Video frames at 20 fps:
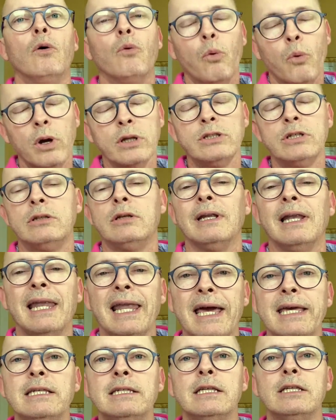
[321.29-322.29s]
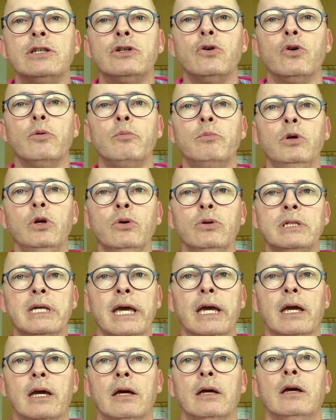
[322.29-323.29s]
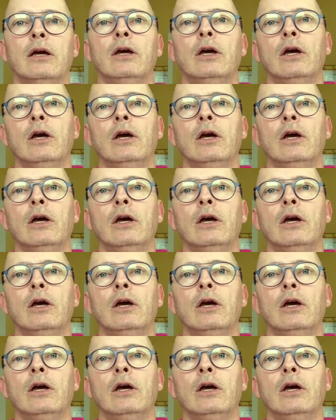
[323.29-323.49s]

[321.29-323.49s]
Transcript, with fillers: wants to license your music,